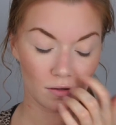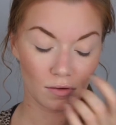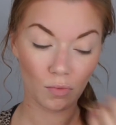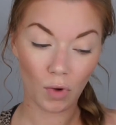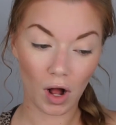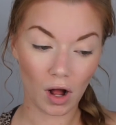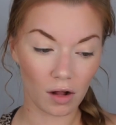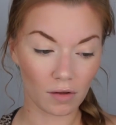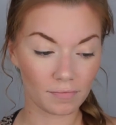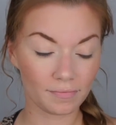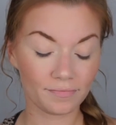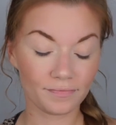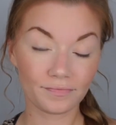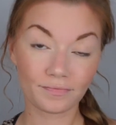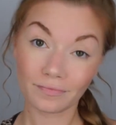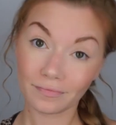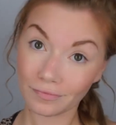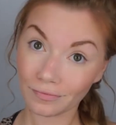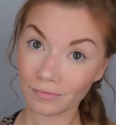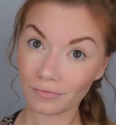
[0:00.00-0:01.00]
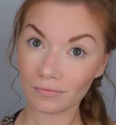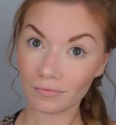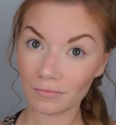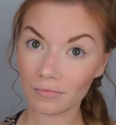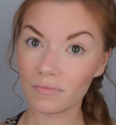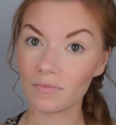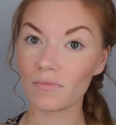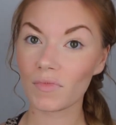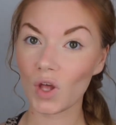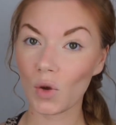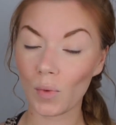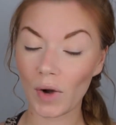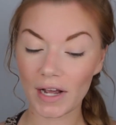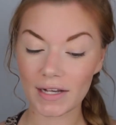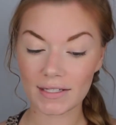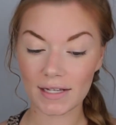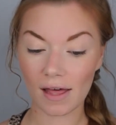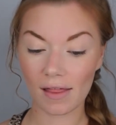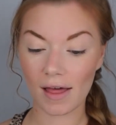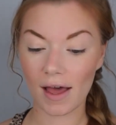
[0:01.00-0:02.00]
Well, when
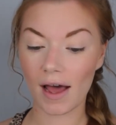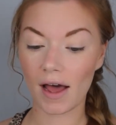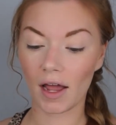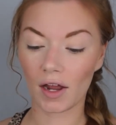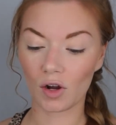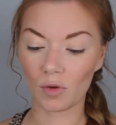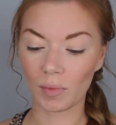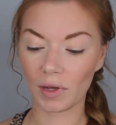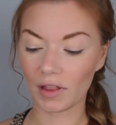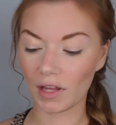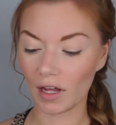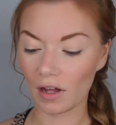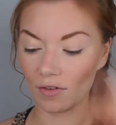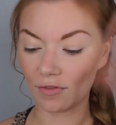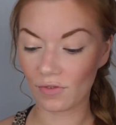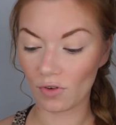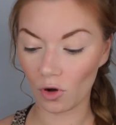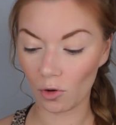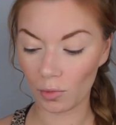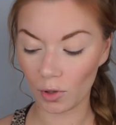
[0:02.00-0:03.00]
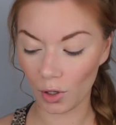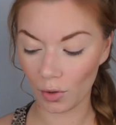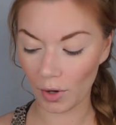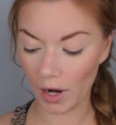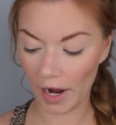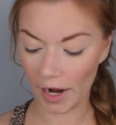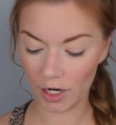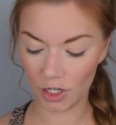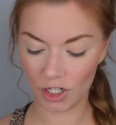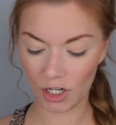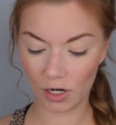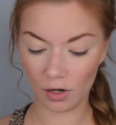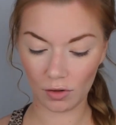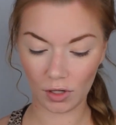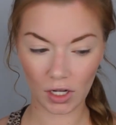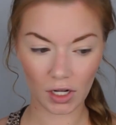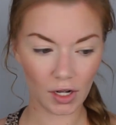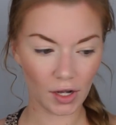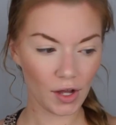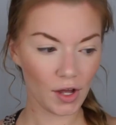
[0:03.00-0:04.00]
I say that, I don't mean like a full-blown eyeshadow
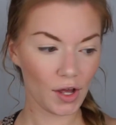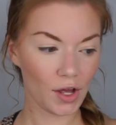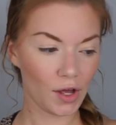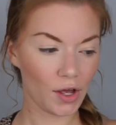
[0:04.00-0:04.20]
look.